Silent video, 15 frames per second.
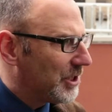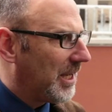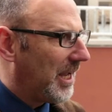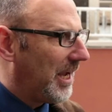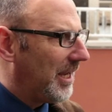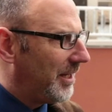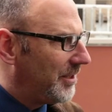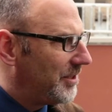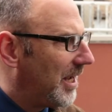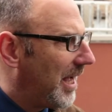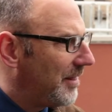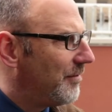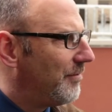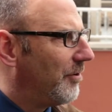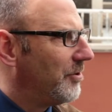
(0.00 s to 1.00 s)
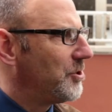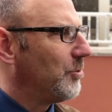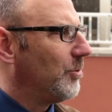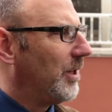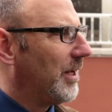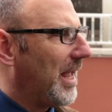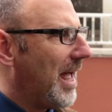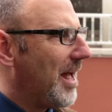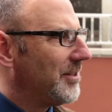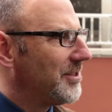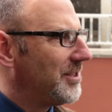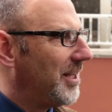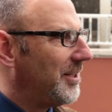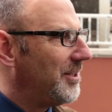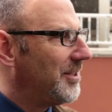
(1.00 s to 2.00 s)
educated, yes. you had the virtual
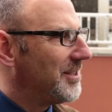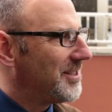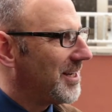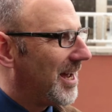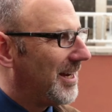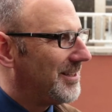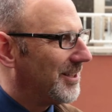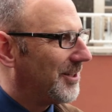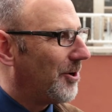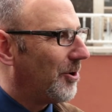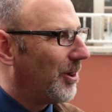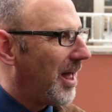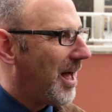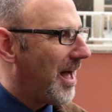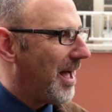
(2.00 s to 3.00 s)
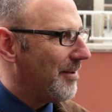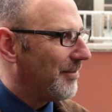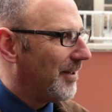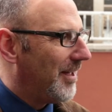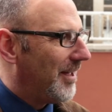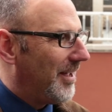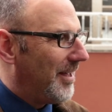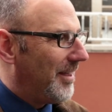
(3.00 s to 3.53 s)
accounts, then you decided to go live.